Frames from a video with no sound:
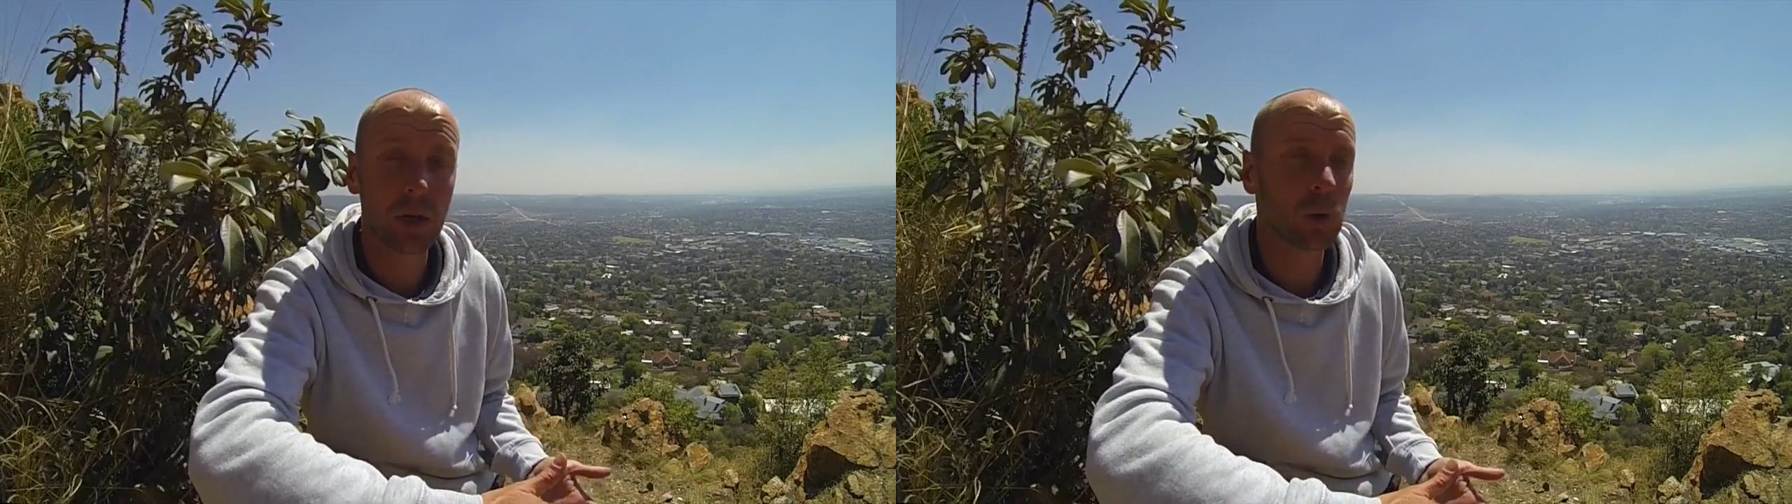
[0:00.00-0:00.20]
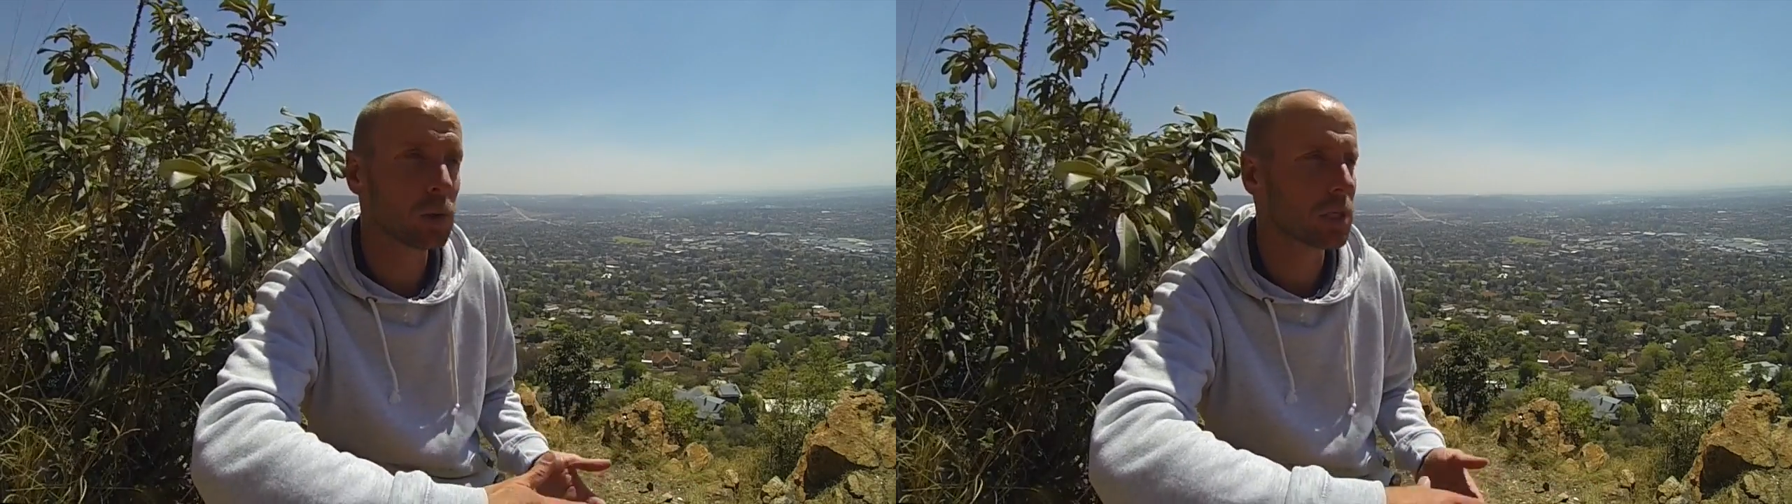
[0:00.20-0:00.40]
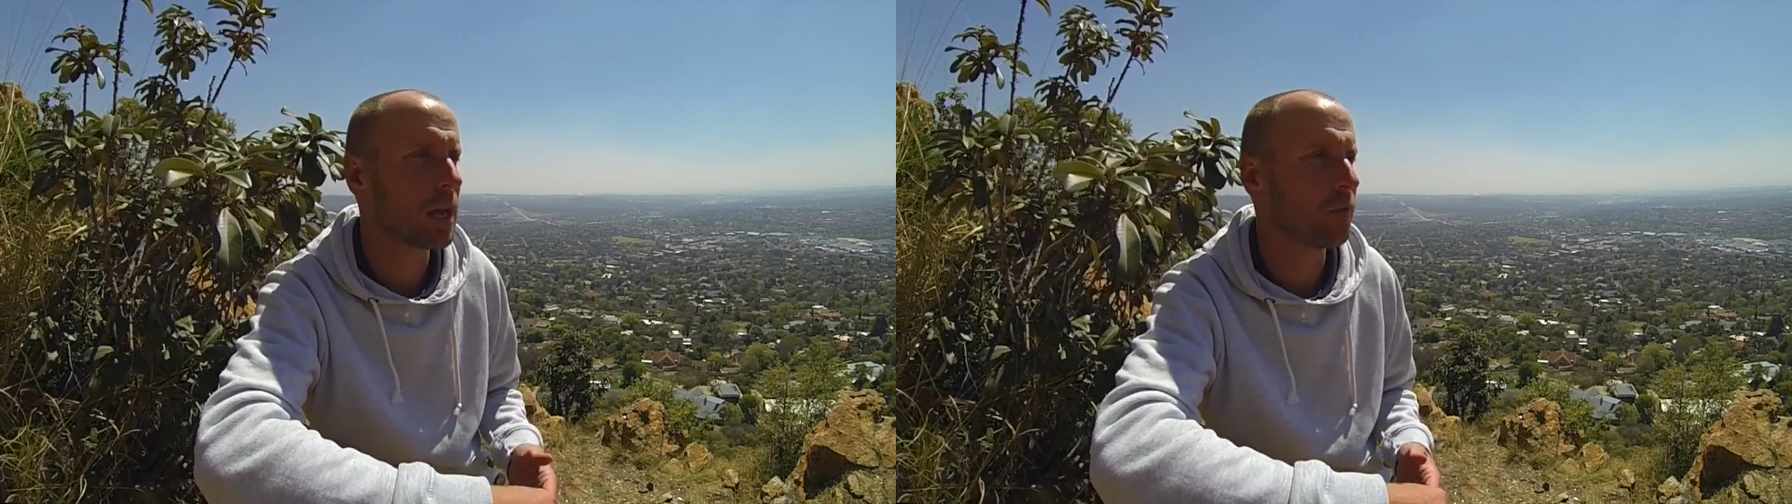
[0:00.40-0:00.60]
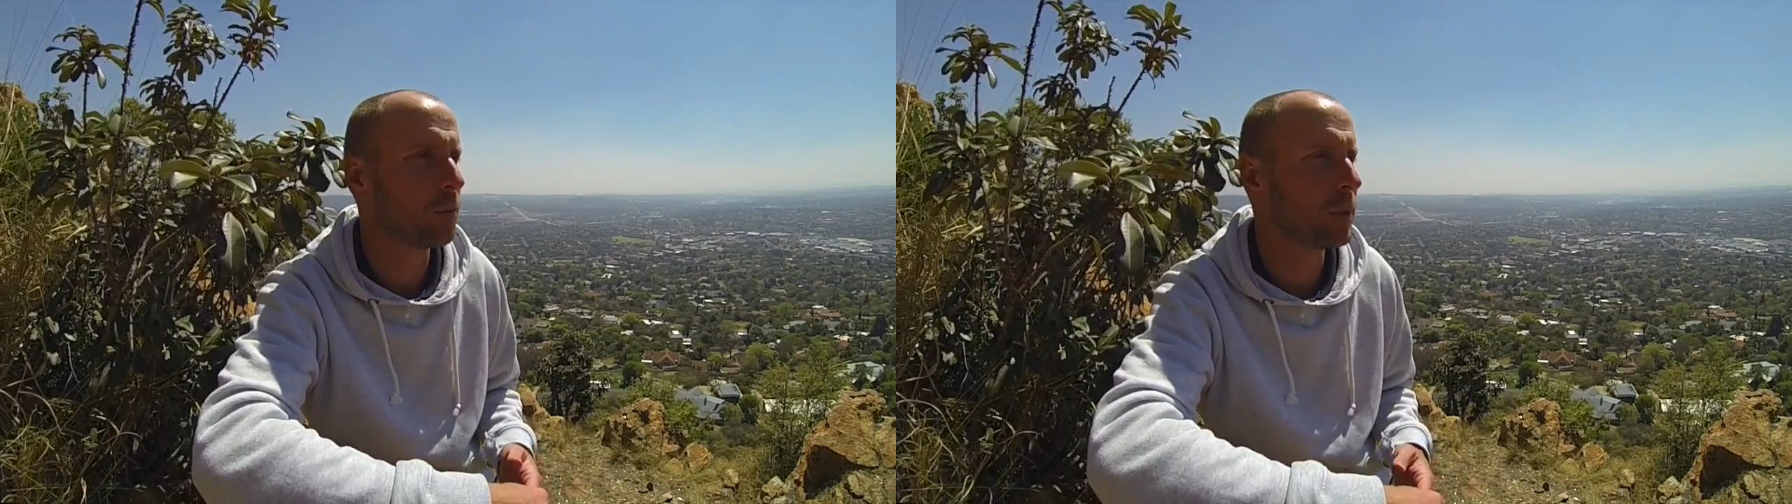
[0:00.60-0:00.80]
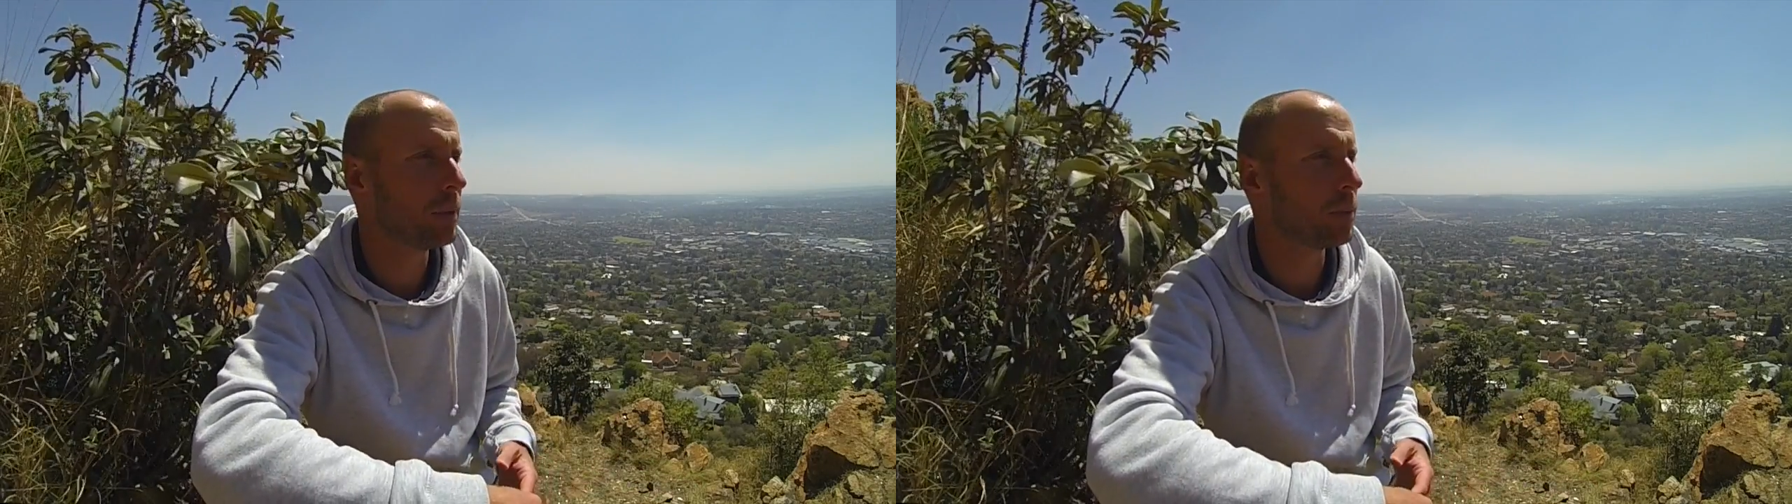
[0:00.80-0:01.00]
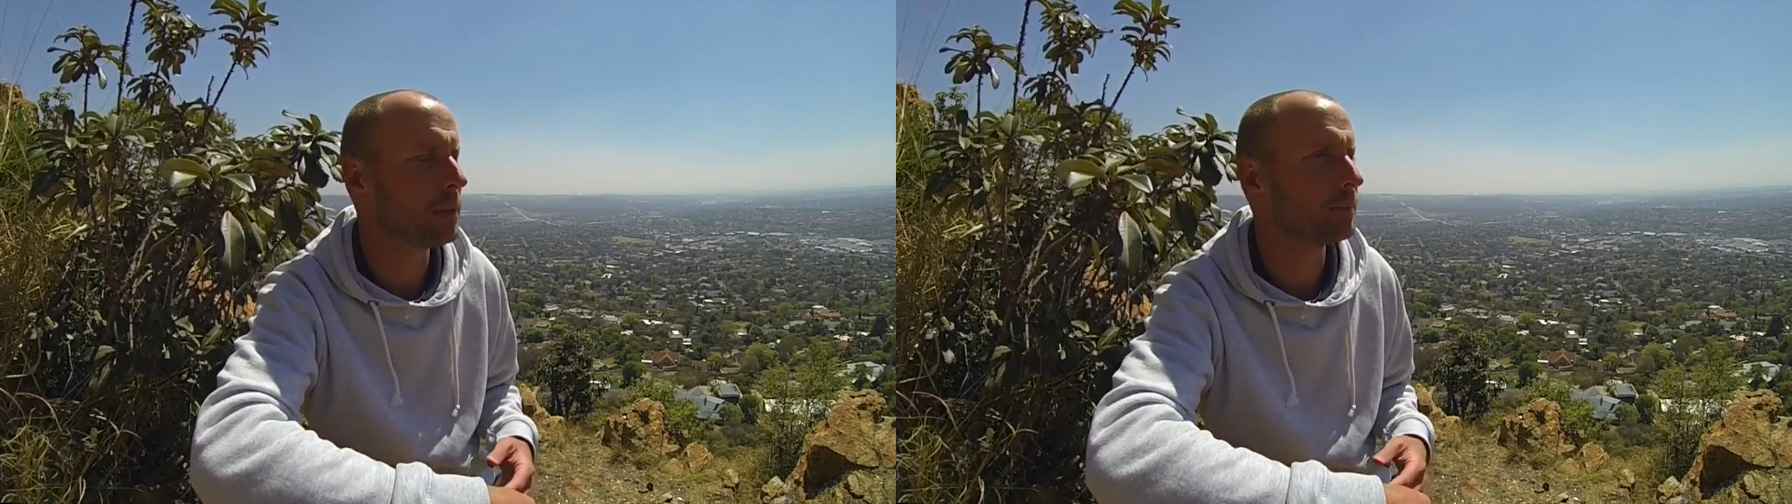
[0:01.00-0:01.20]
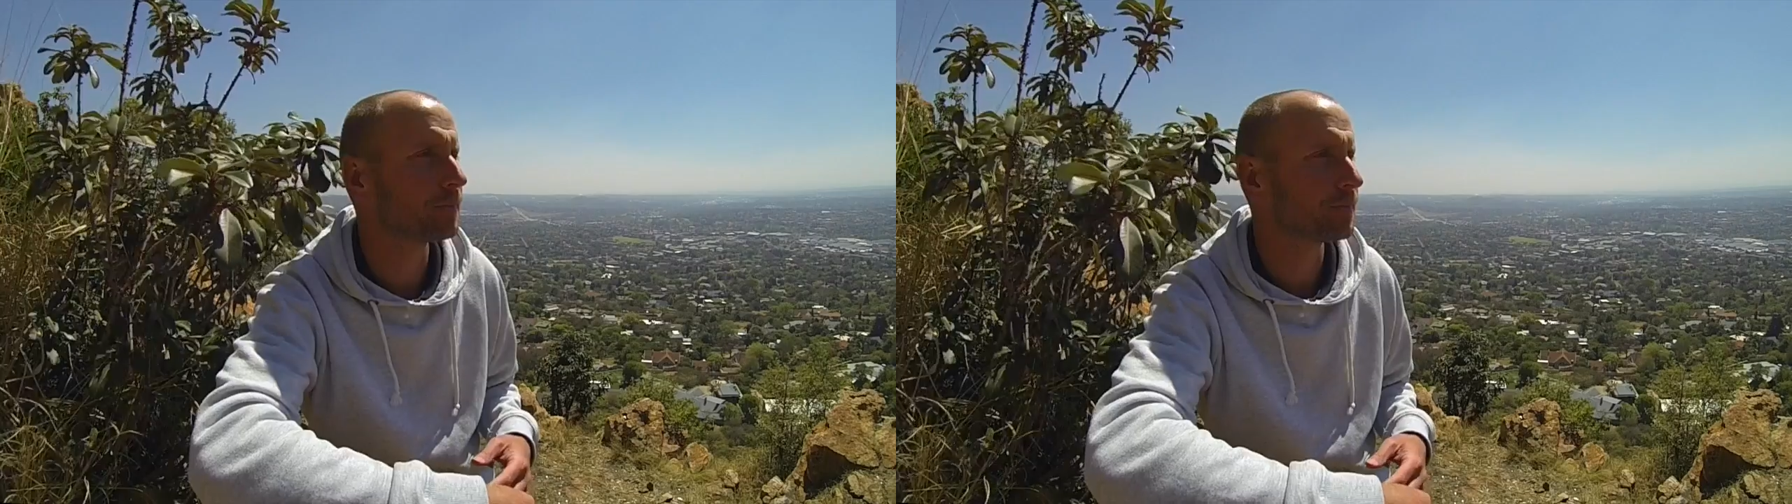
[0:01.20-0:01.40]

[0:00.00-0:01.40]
cool stuff for people